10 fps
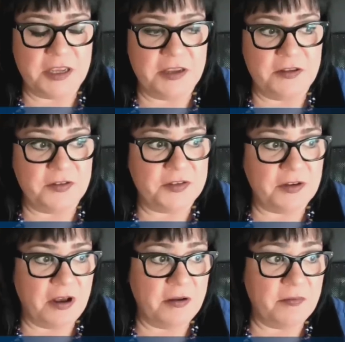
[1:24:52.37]
is
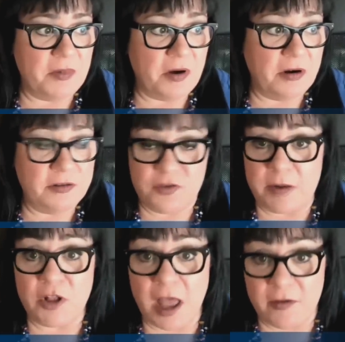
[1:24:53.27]
our
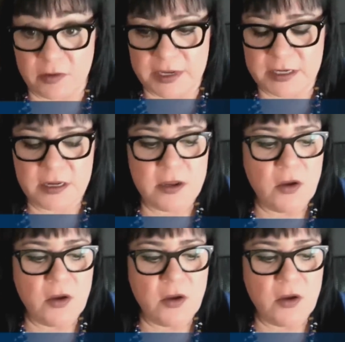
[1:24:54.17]
tribal government.